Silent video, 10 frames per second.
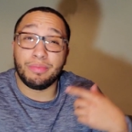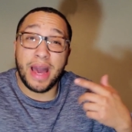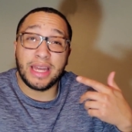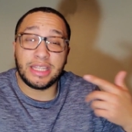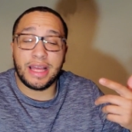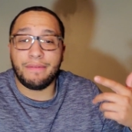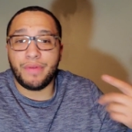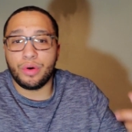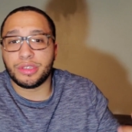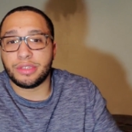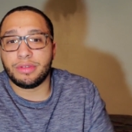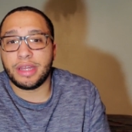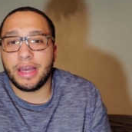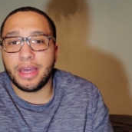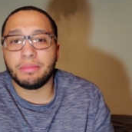mind is not focused on the
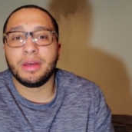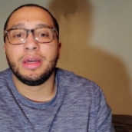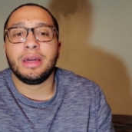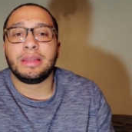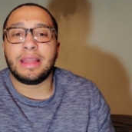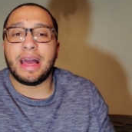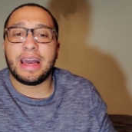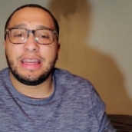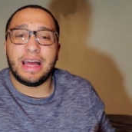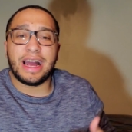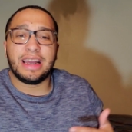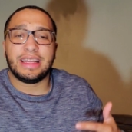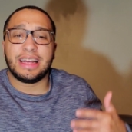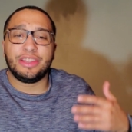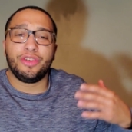game. Now I can, I can
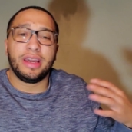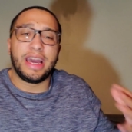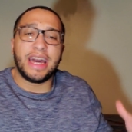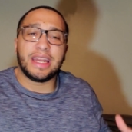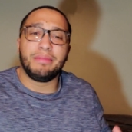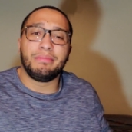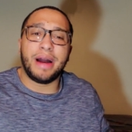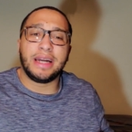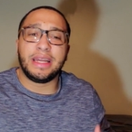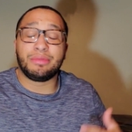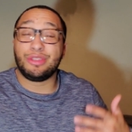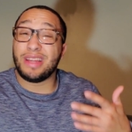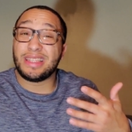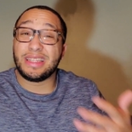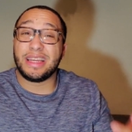you can kind of combine that with you
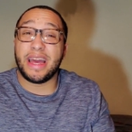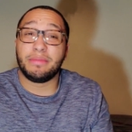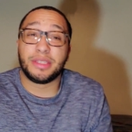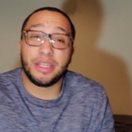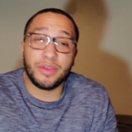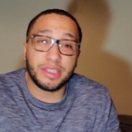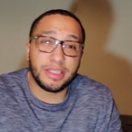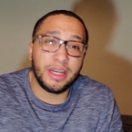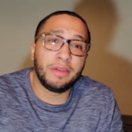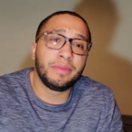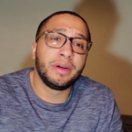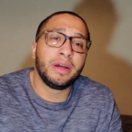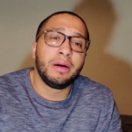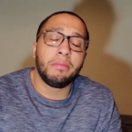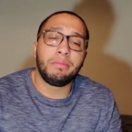not taking the game serious enough,
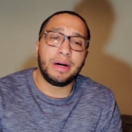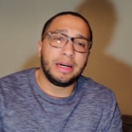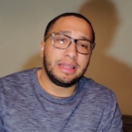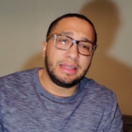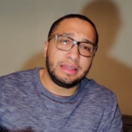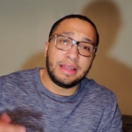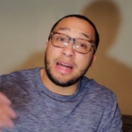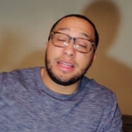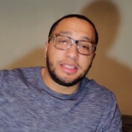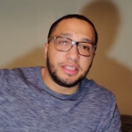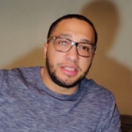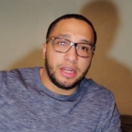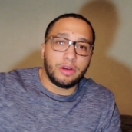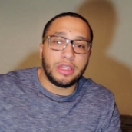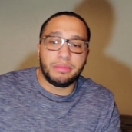but not
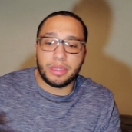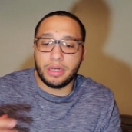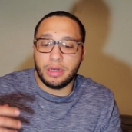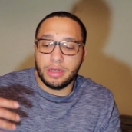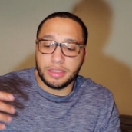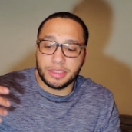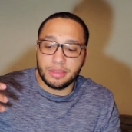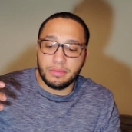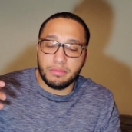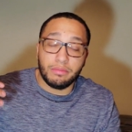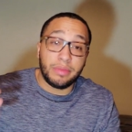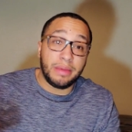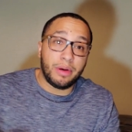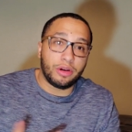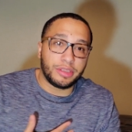necessarily because me
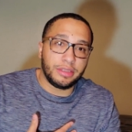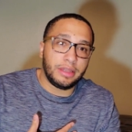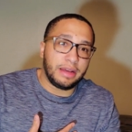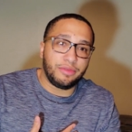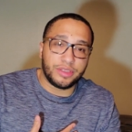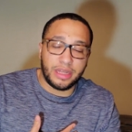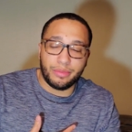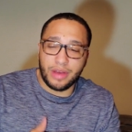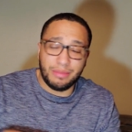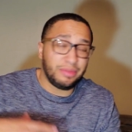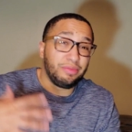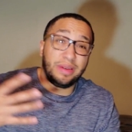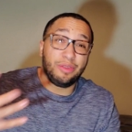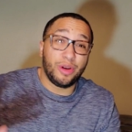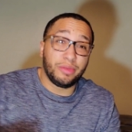personally, like for example, I'm gonna
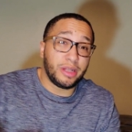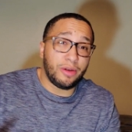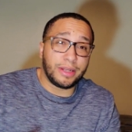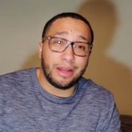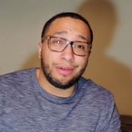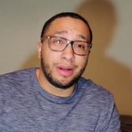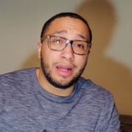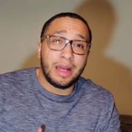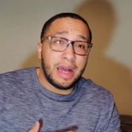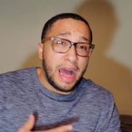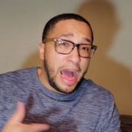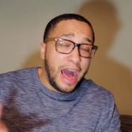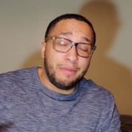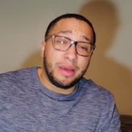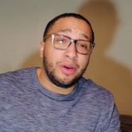be real with y'all right now.
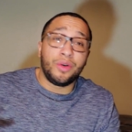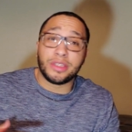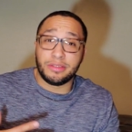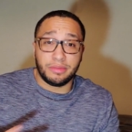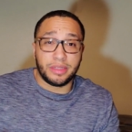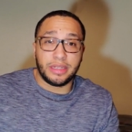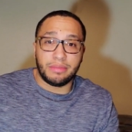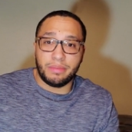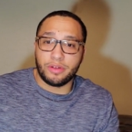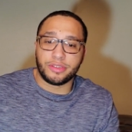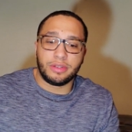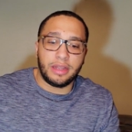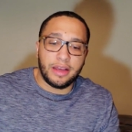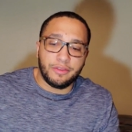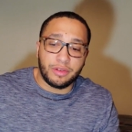I've been going through some shit in my personal
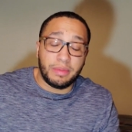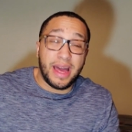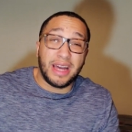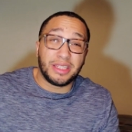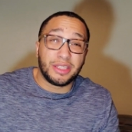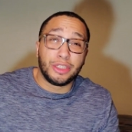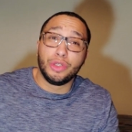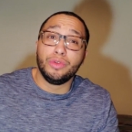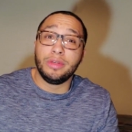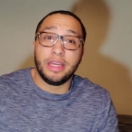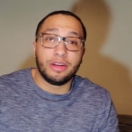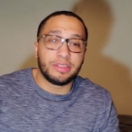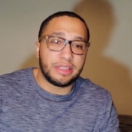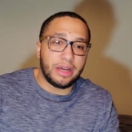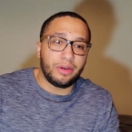life for the past two
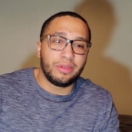years now.